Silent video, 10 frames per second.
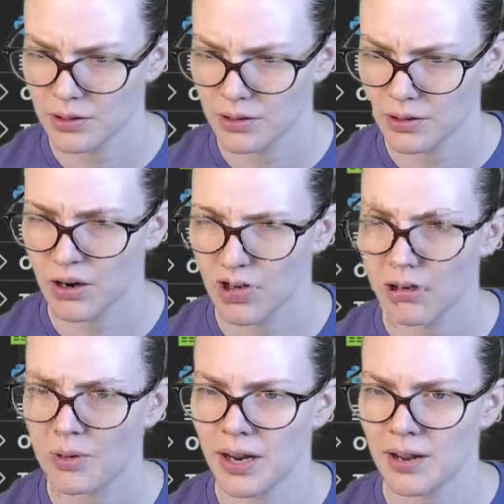Round
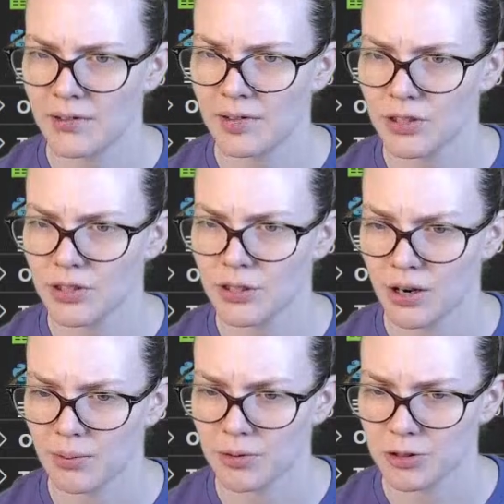argument after star
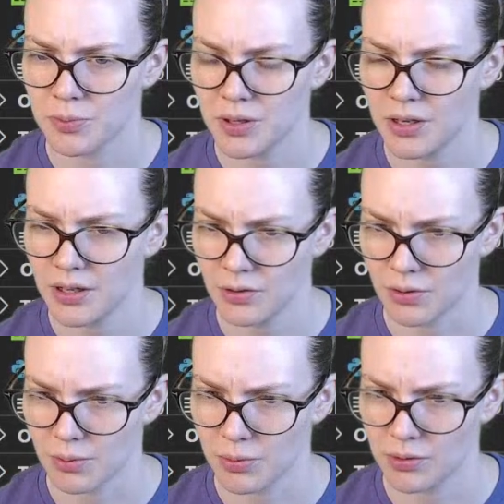must be
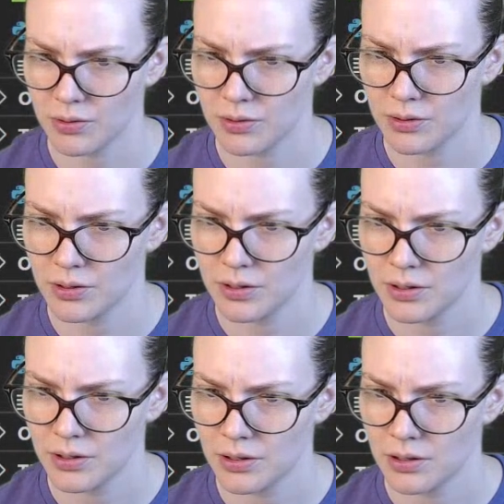iterable,
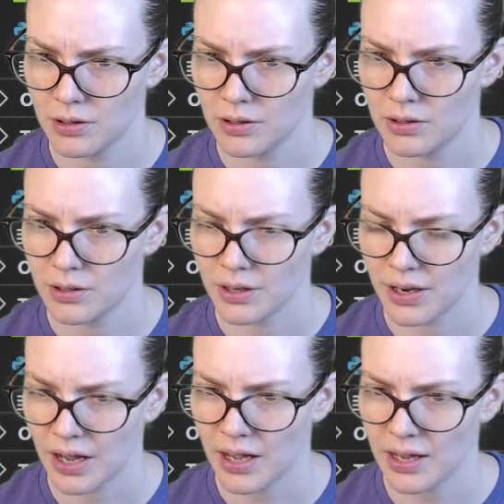
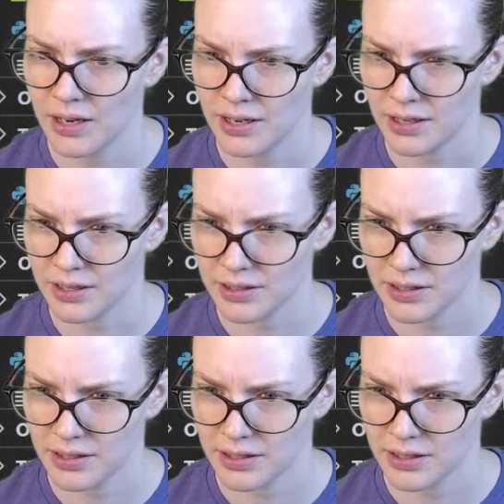not int.